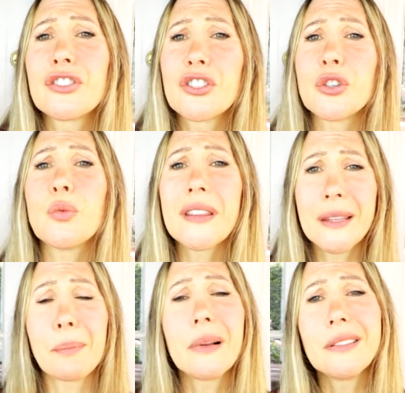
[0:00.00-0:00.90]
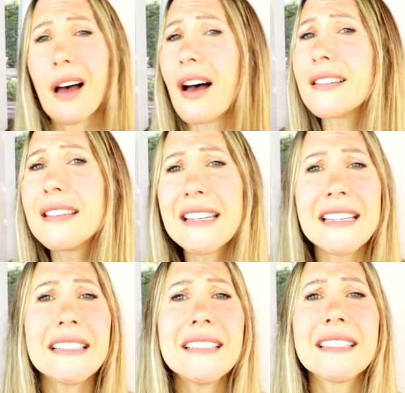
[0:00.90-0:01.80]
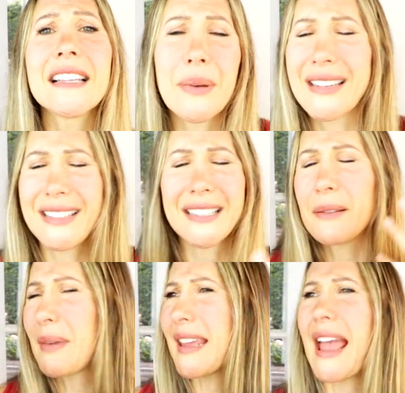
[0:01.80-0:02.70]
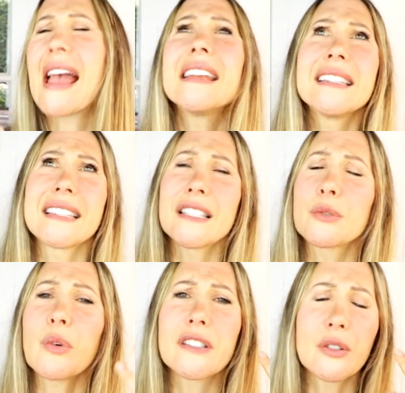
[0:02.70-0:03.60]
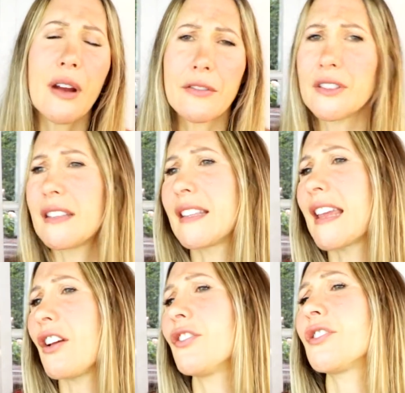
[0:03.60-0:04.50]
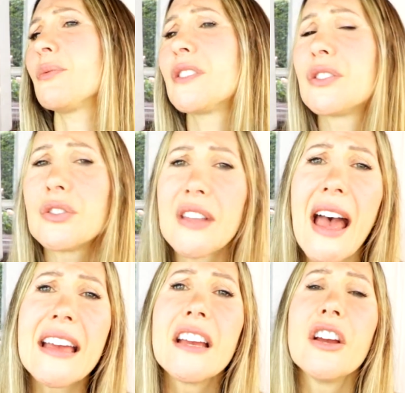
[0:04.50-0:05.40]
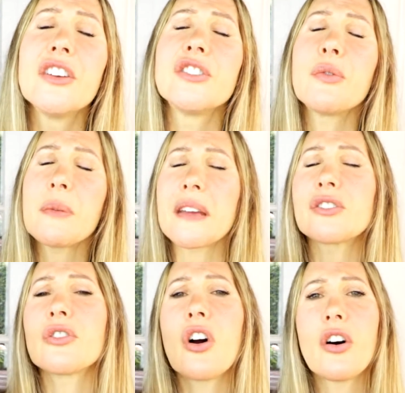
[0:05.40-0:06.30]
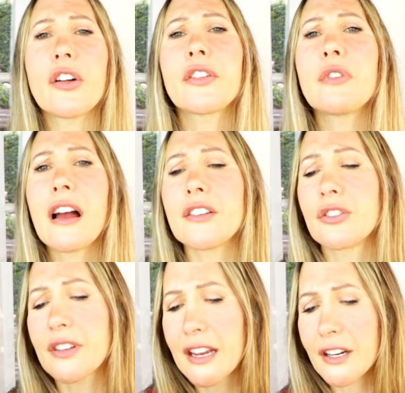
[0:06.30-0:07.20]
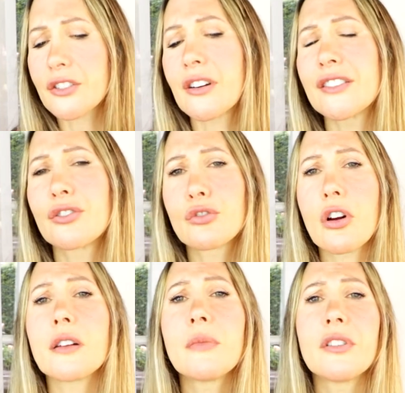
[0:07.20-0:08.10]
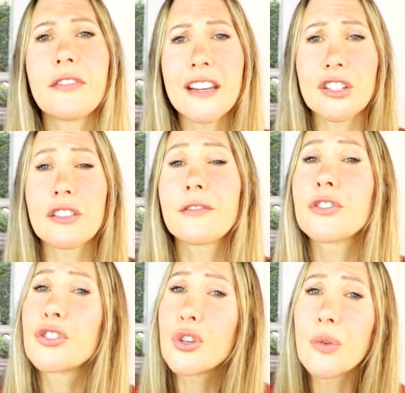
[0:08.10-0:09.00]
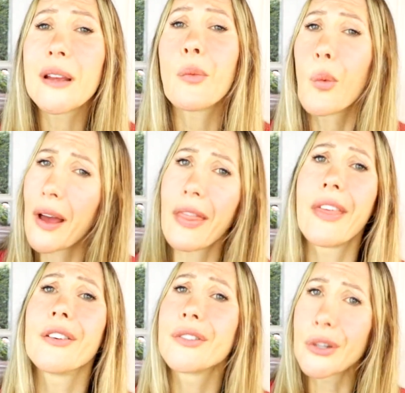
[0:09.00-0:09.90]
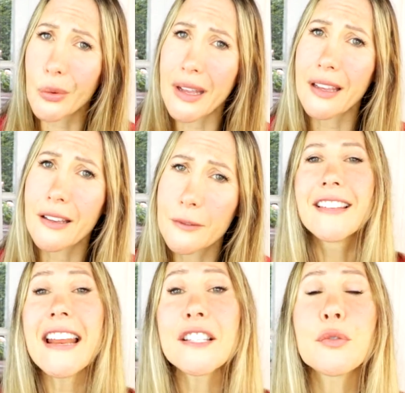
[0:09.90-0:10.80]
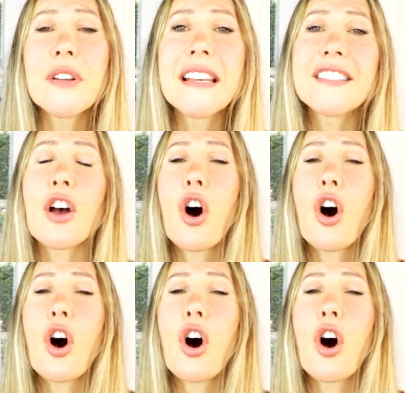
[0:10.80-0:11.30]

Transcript: to do what the plot needs, but it doesn't make any sense whatsoever that the character would do that. So you want to make sure all throughout your character has strong motivation for doing what they're doing. The next one is